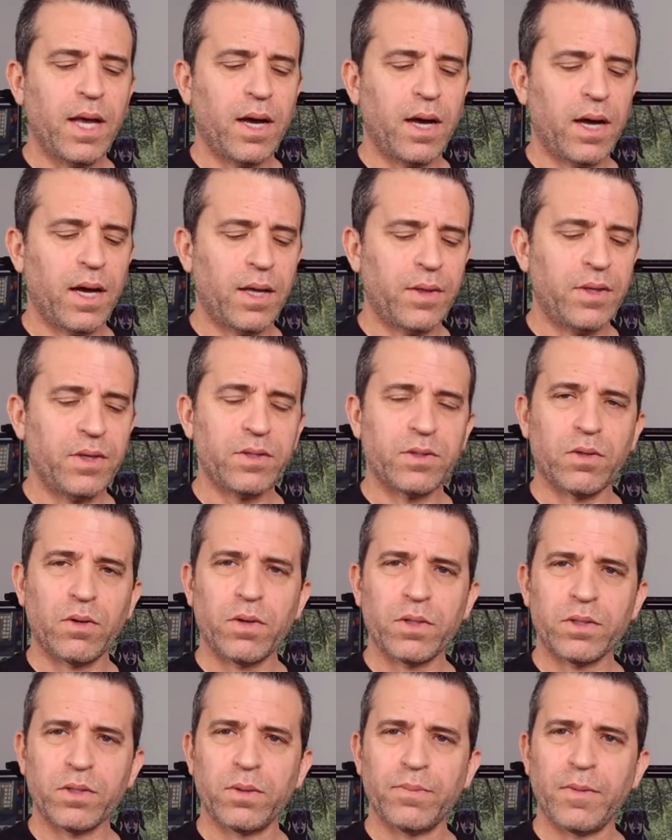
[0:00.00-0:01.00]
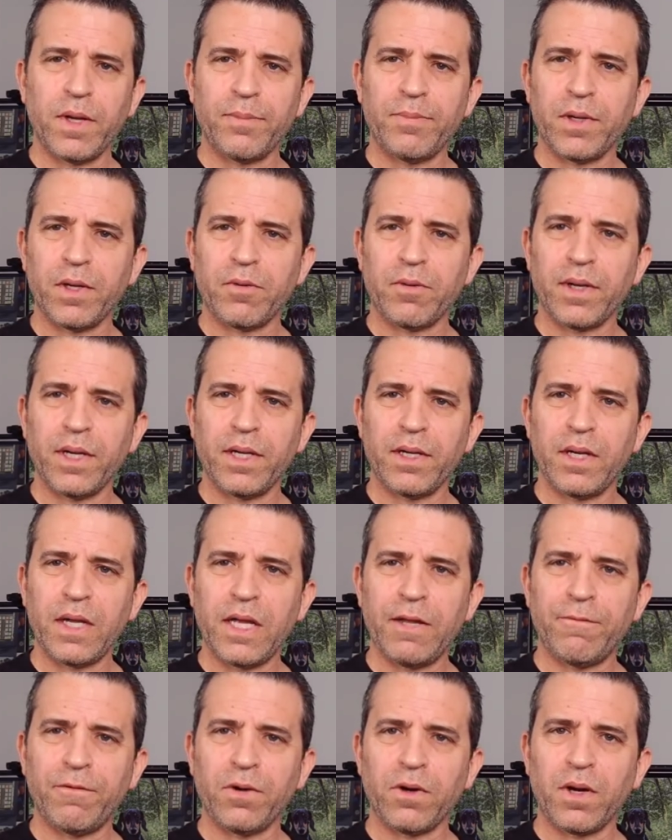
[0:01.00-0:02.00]
Uh, these are also might be great
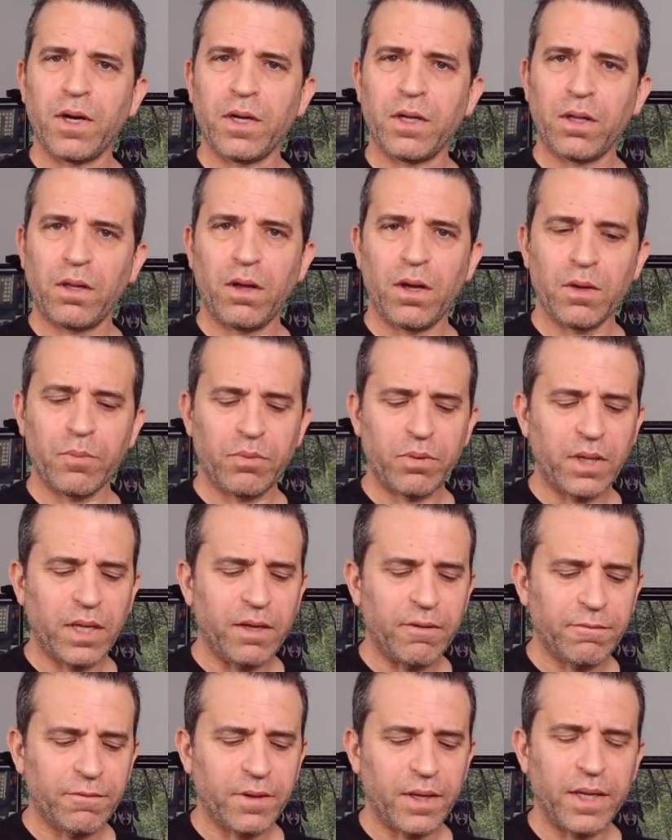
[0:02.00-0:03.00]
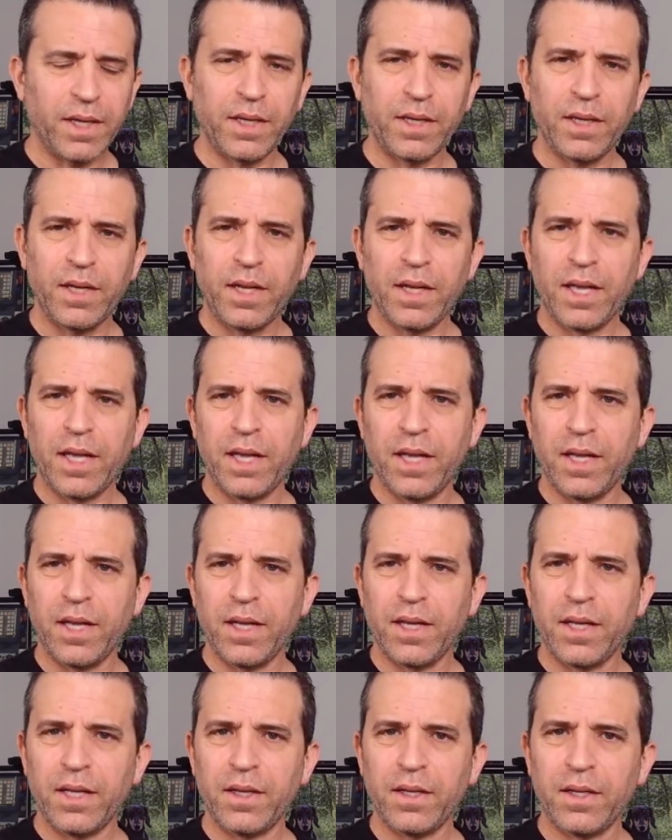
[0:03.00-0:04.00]
if you're on a long plane flight
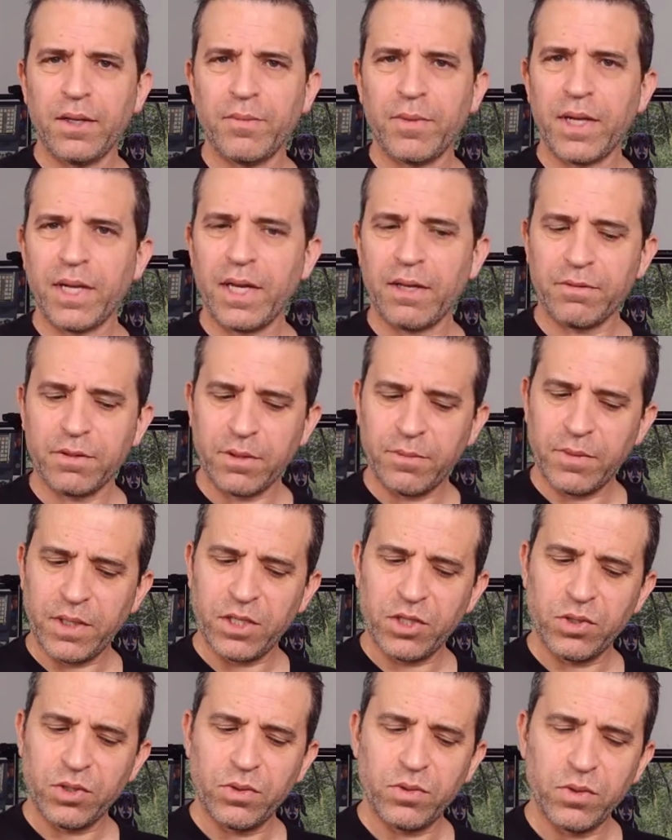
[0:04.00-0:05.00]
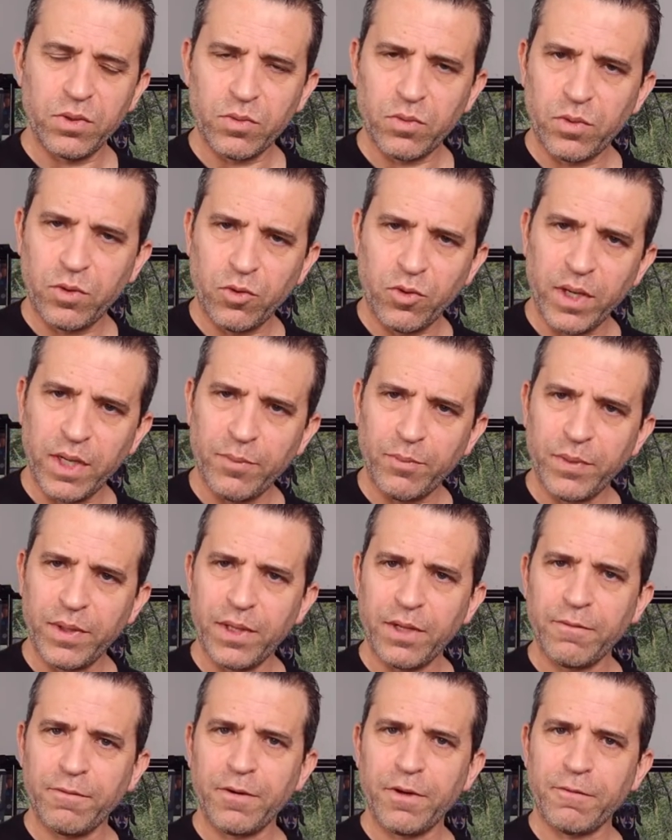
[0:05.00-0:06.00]
and you might have some issues
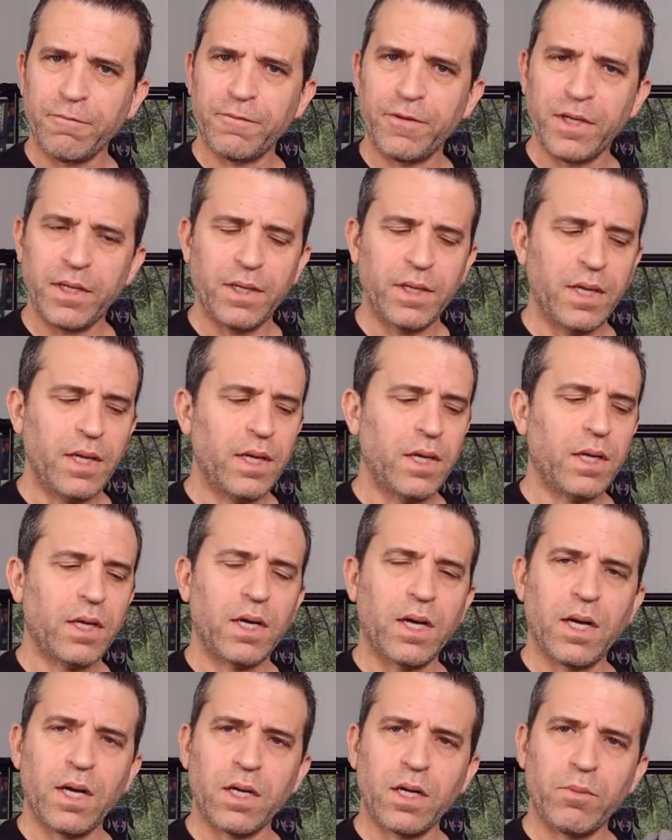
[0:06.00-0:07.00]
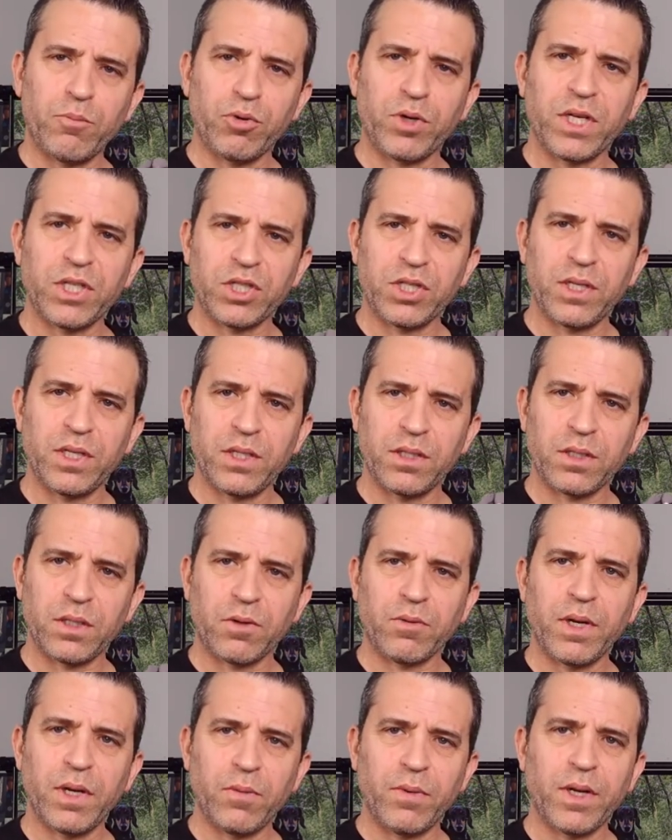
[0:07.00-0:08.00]
cramping for your feet, uh, compression is a
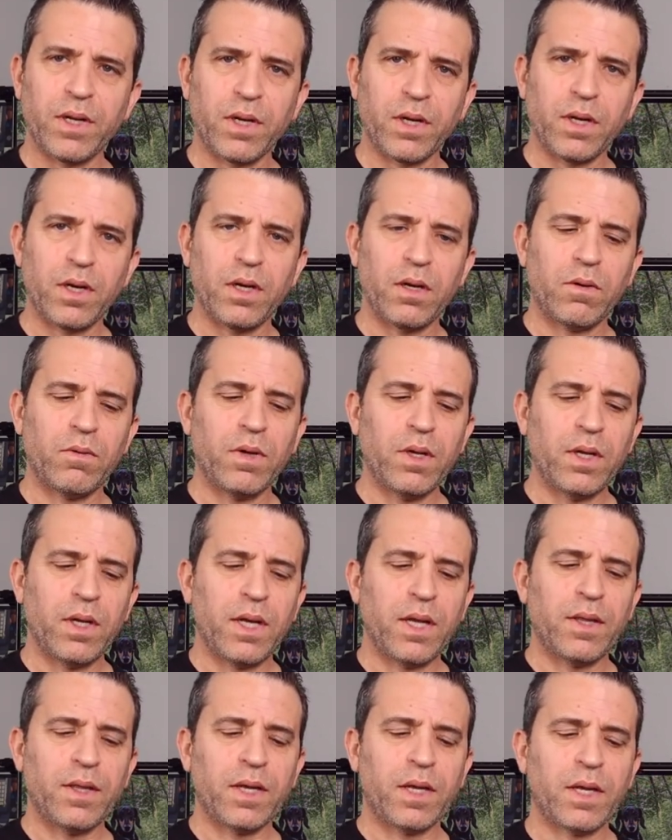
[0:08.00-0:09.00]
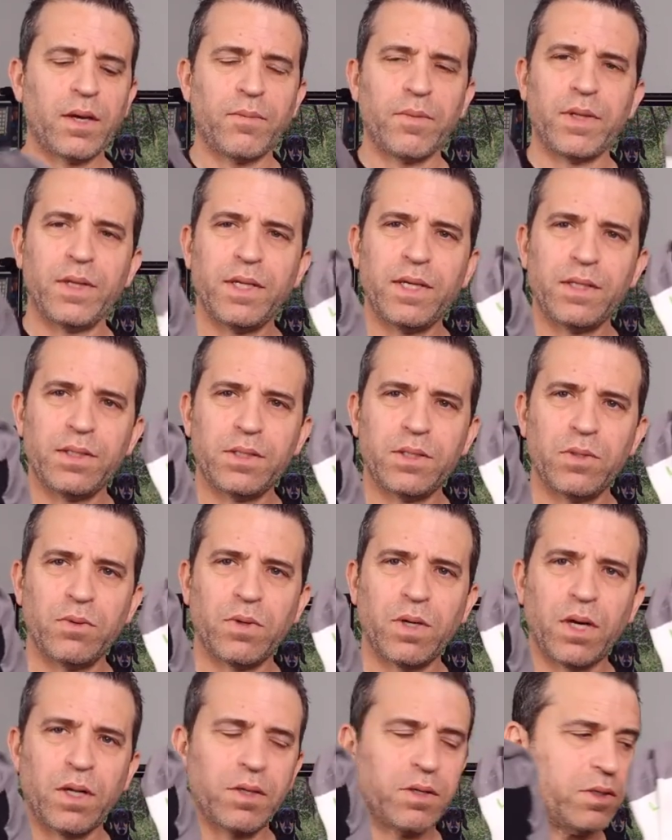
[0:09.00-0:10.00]
great way to go. And they come in these two
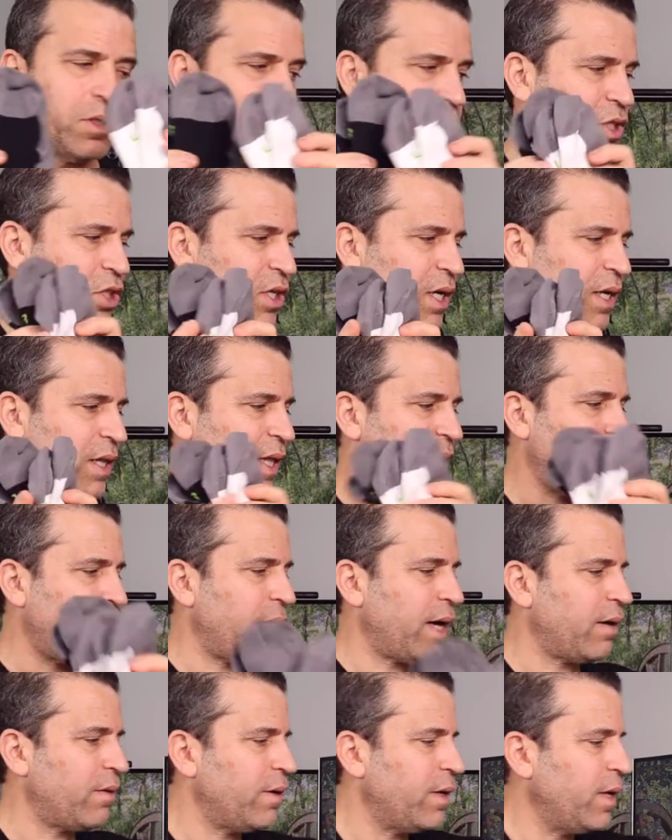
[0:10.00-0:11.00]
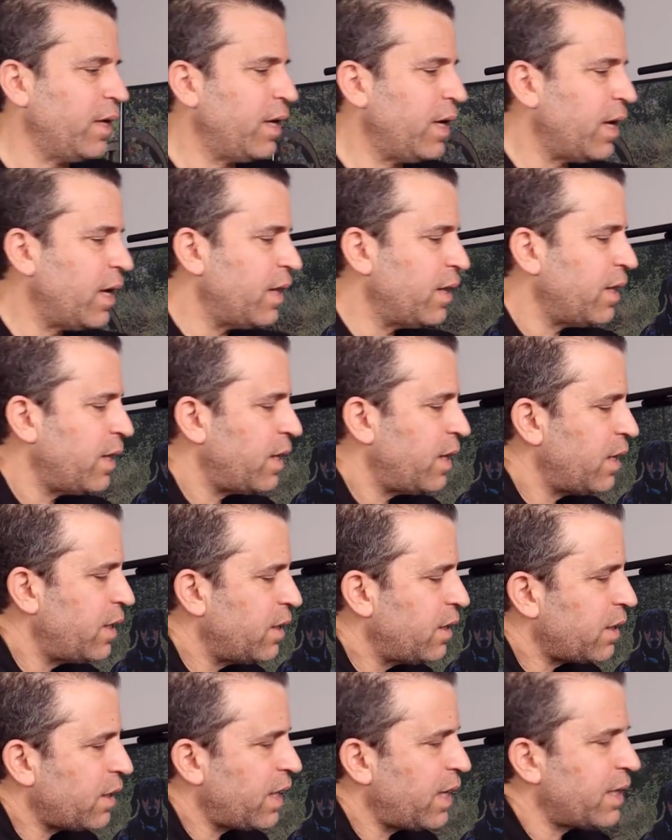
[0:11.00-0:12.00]
colors. You can check that out. And
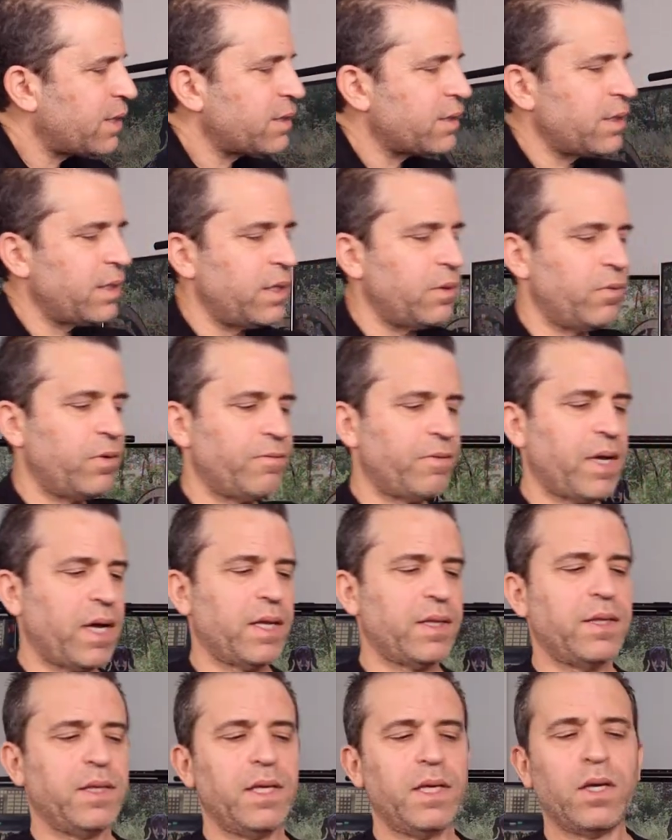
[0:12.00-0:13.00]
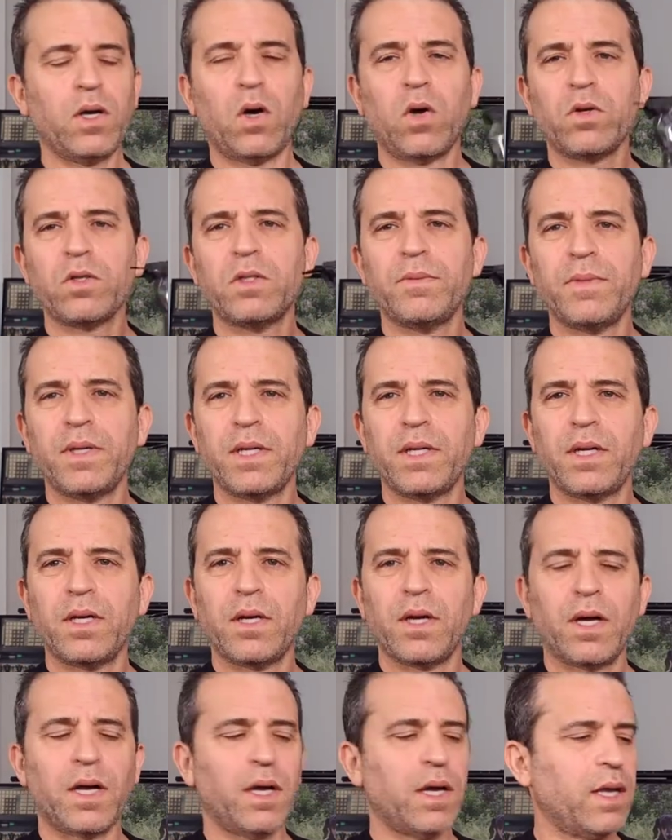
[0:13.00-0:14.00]
then lastly, we've got the Ultimate
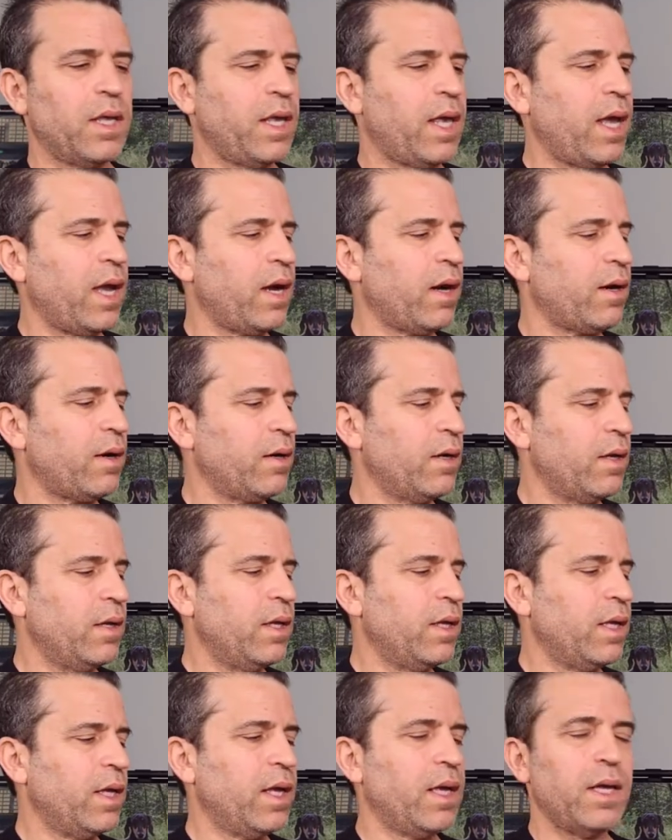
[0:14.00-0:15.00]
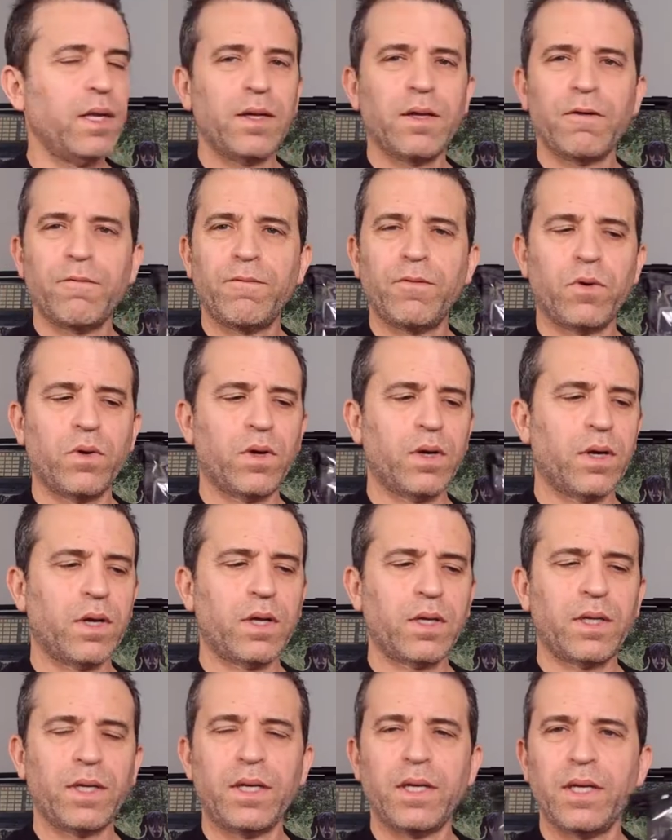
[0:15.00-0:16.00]
uh, Care Kit for
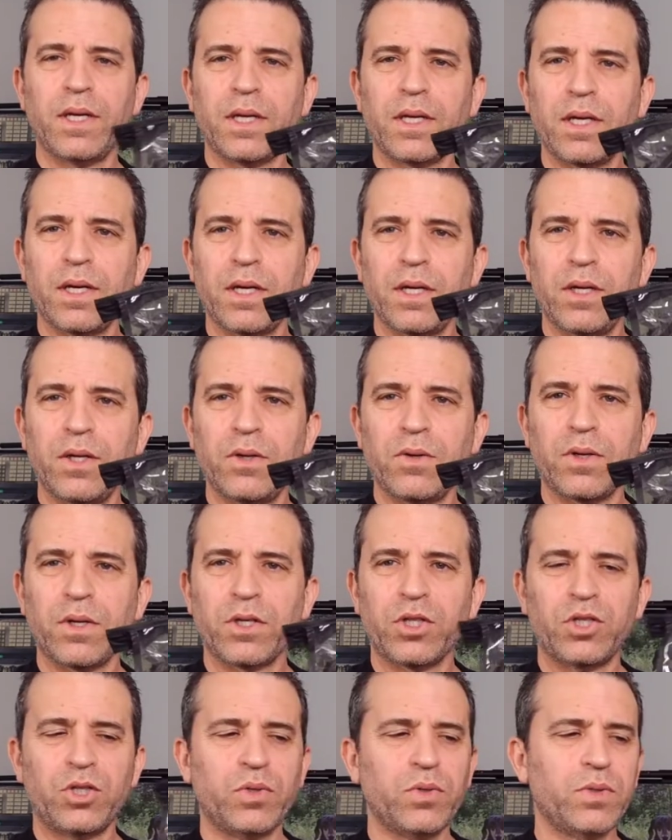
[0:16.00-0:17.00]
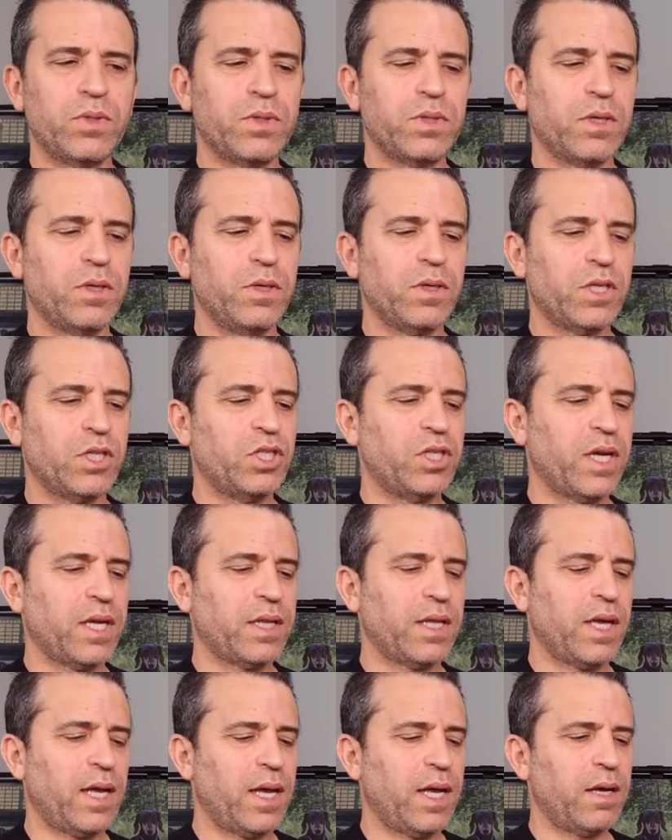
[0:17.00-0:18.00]
cleaning your shoes. So you can check
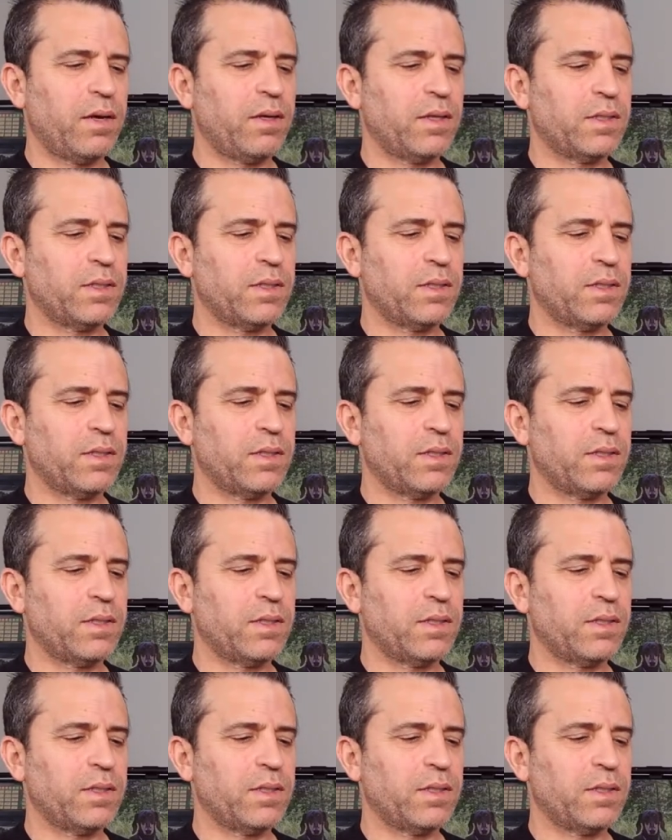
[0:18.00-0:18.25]
that out.